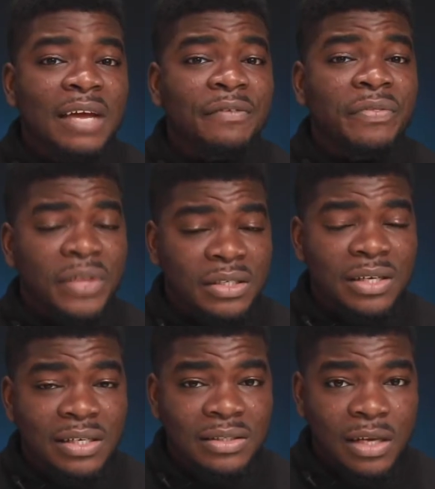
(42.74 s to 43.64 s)
every
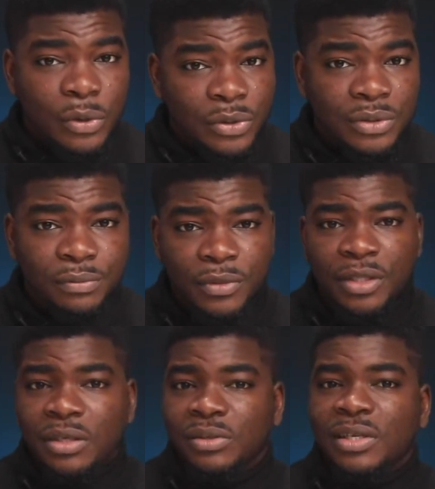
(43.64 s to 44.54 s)
thirty-nine seconds,
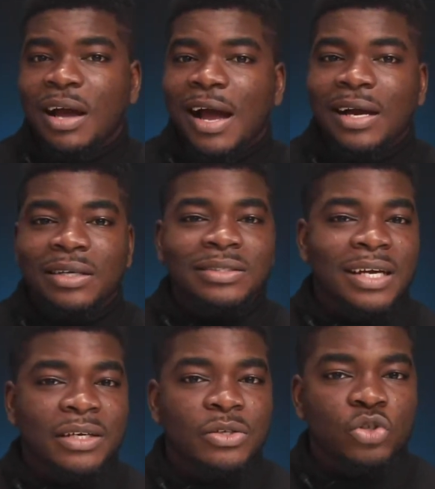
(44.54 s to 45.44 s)
there's a hacker
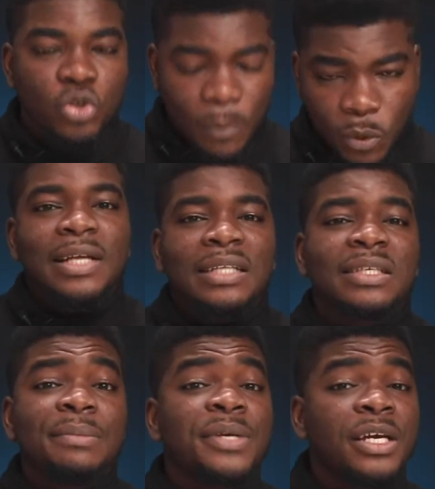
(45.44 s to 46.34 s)
attacking someone. That
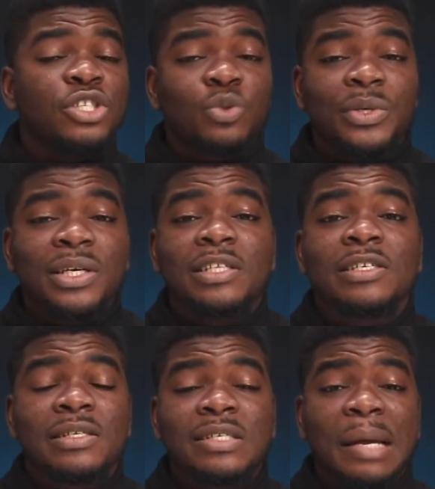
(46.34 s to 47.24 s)
same year in twenty
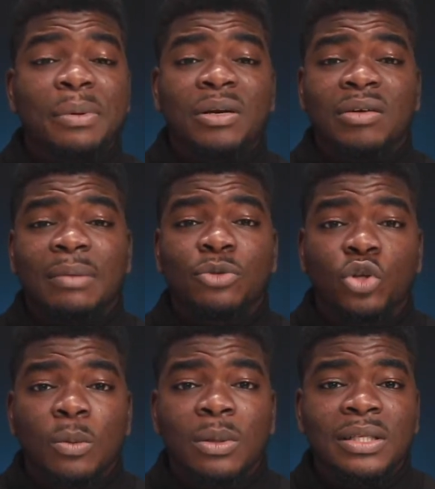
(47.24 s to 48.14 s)
eighteen, cybercrime
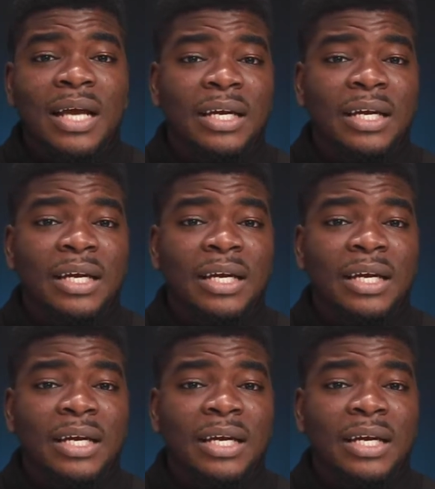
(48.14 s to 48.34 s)
globally